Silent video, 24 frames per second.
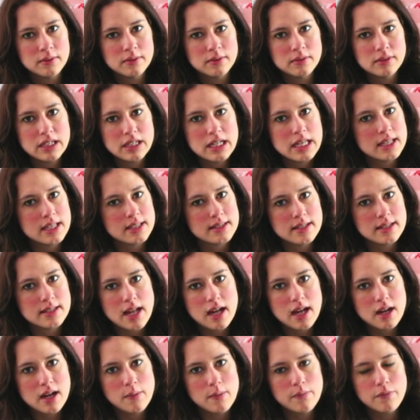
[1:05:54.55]
and he is not
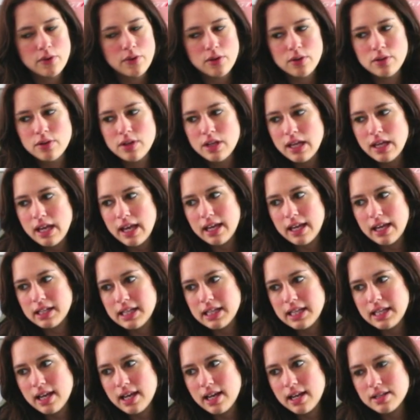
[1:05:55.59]
helpful, and
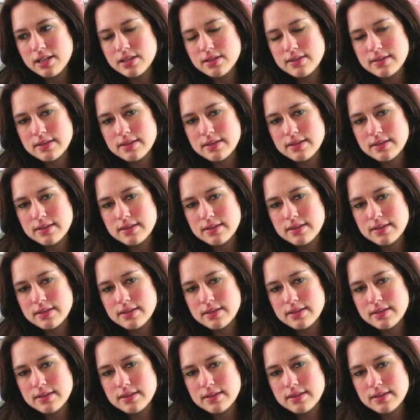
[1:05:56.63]
he has